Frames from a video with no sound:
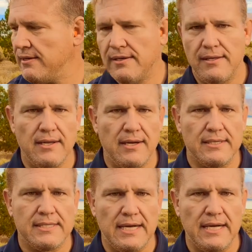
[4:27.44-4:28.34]
a long
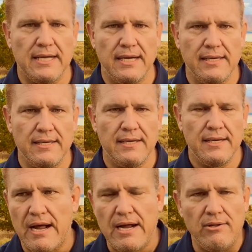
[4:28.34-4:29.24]
shotgun.
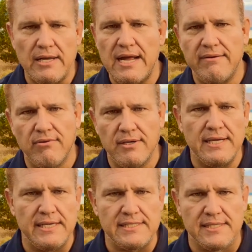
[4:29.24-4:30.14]
I only have one
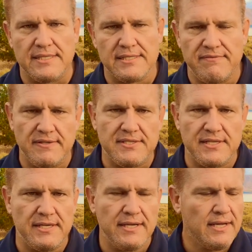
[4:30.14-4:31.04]
case that this fits
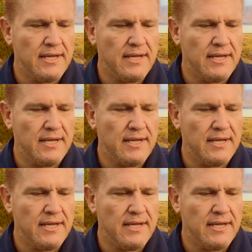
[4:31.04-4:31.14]
in.